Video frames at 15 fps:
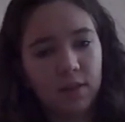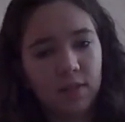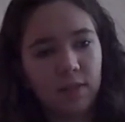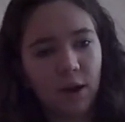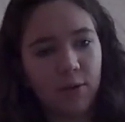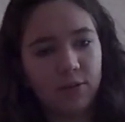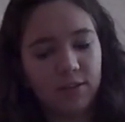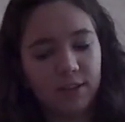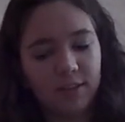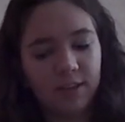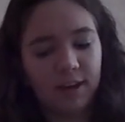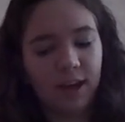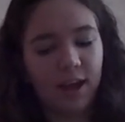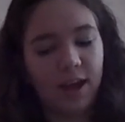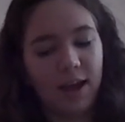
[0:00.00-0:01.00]
that was like the
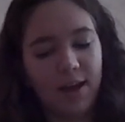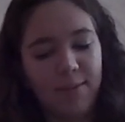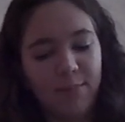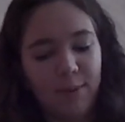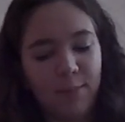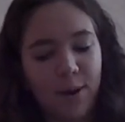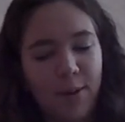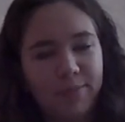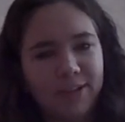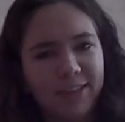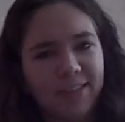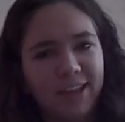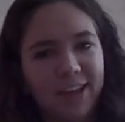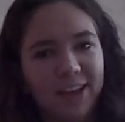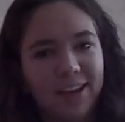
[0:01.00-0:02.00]
day, I, and my mom
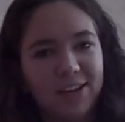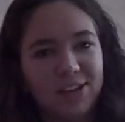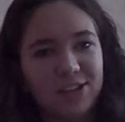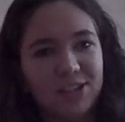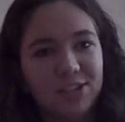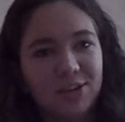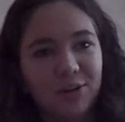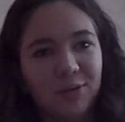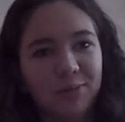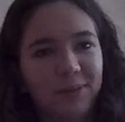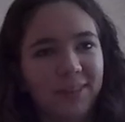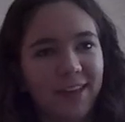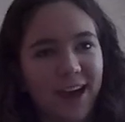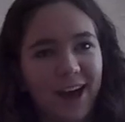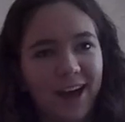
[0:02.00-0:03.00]
said like, she told me
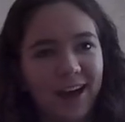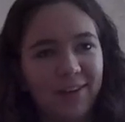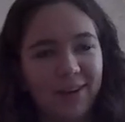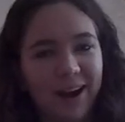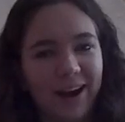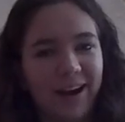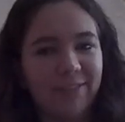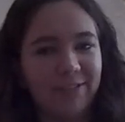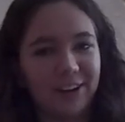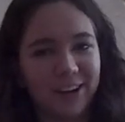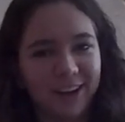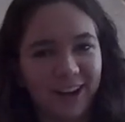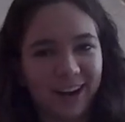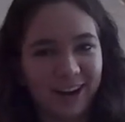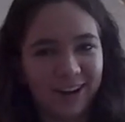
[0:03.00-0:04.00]
that right after I
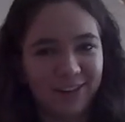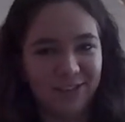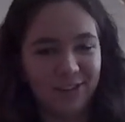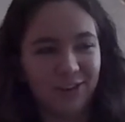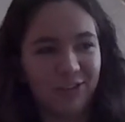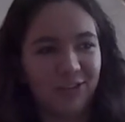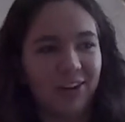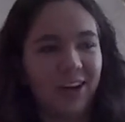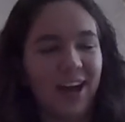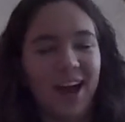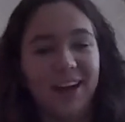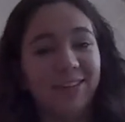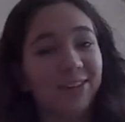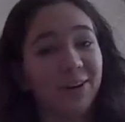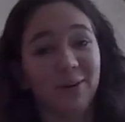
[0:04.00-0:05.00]
got out of surgery. I
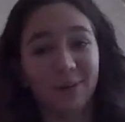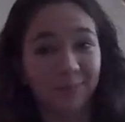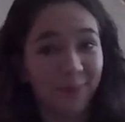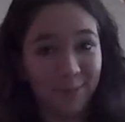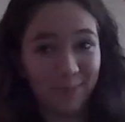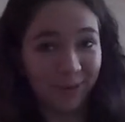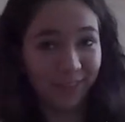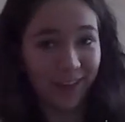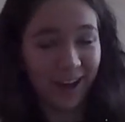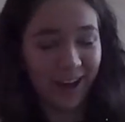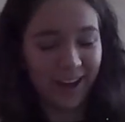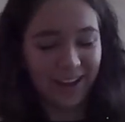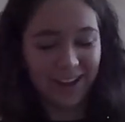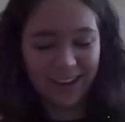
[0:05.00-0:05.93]
don't remember that.